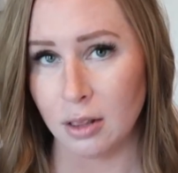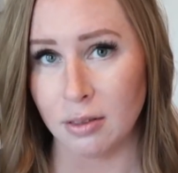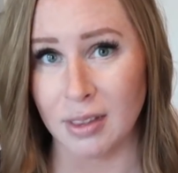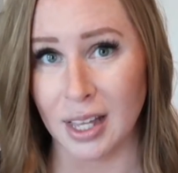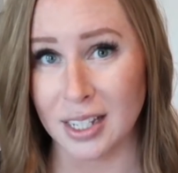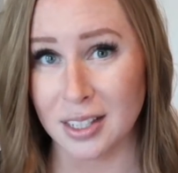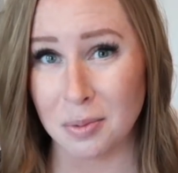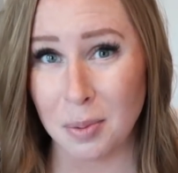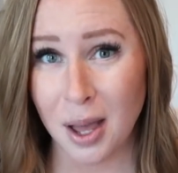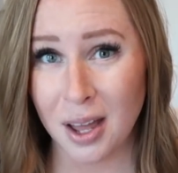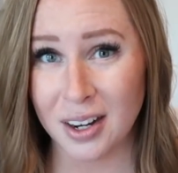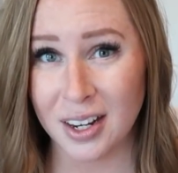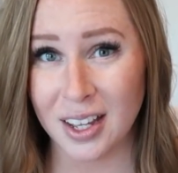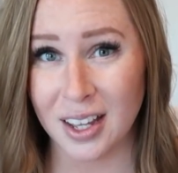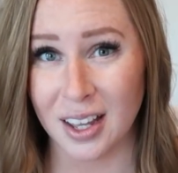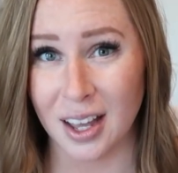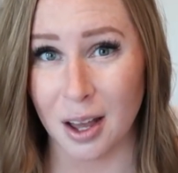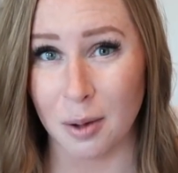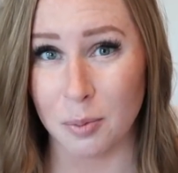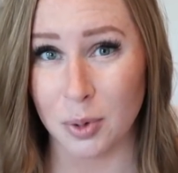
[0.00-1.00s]
That's about
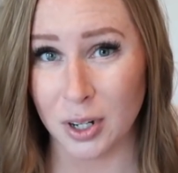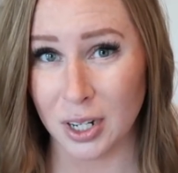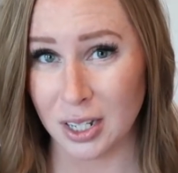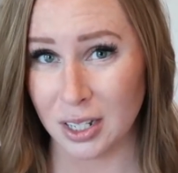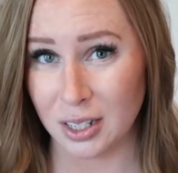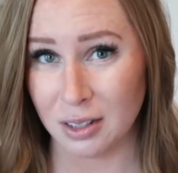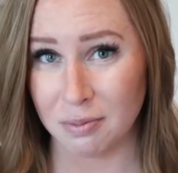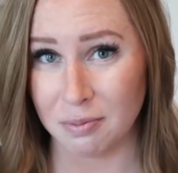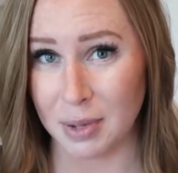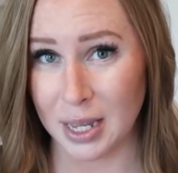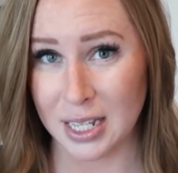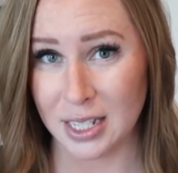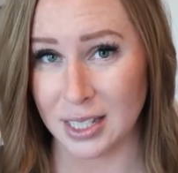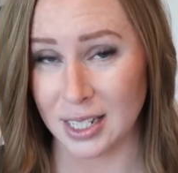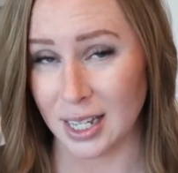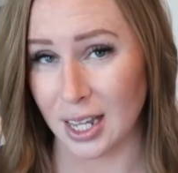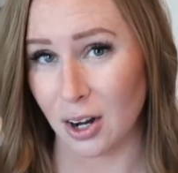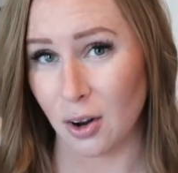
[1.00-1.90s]
it. I'm pretty basic.